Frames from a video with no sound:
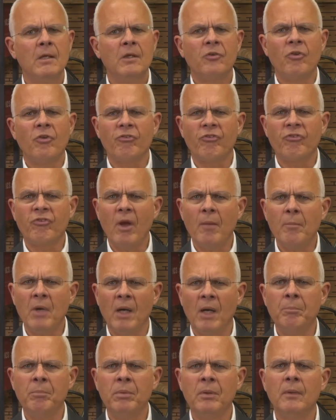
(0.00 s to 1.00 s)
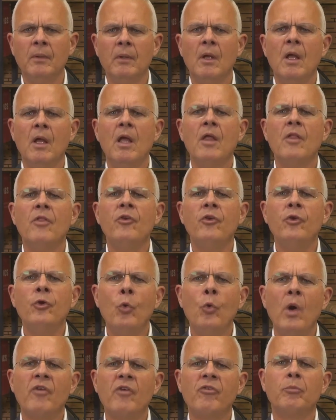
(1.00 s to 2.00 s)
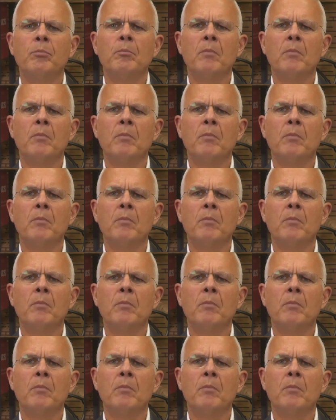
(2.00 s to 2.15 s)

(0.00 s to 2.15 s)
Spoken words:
To sum up, the U.S.